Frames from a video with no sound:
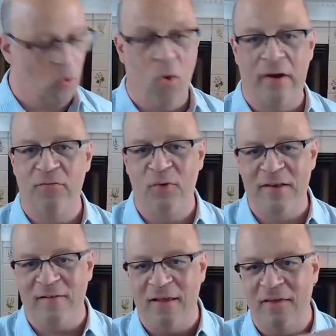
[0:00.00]
one of
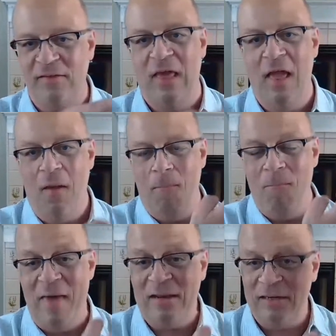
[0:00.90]
which is
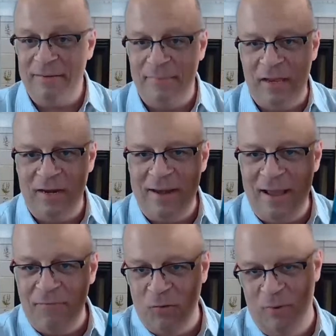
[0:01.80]
Bedlam in
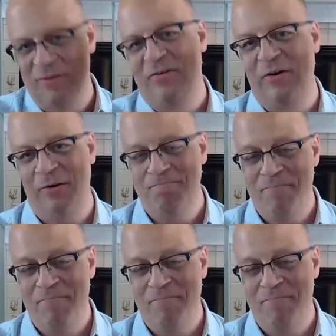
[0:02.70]
Neverwinter.